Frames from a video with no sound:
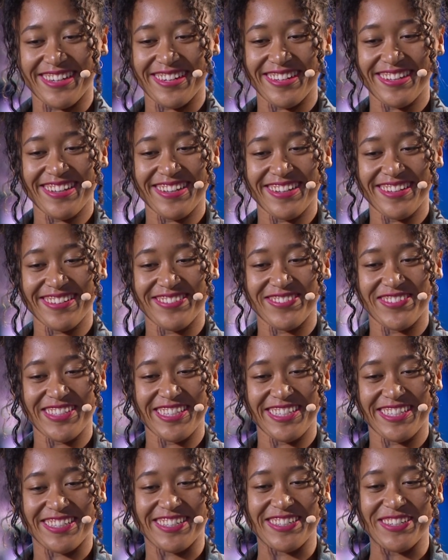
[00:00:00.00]
I can't
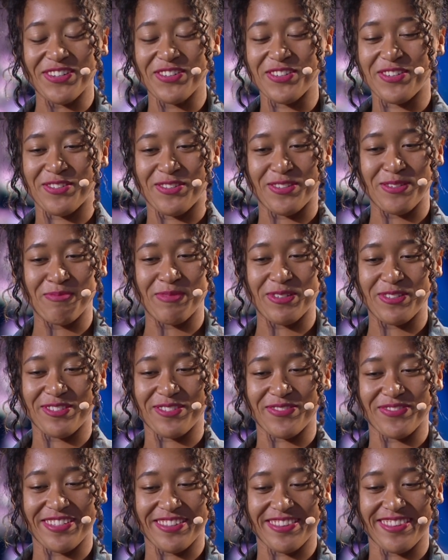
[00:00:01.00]
really tell you the
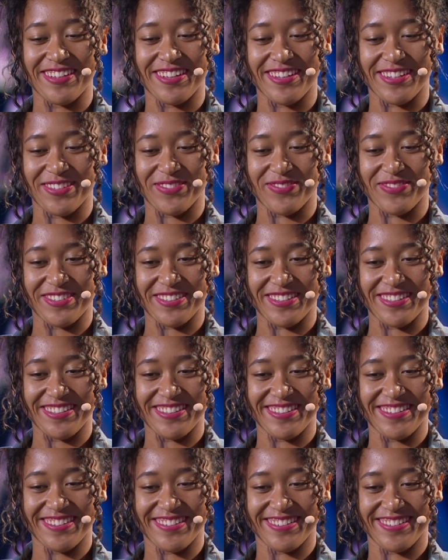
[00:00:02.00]
most fun thing I've done.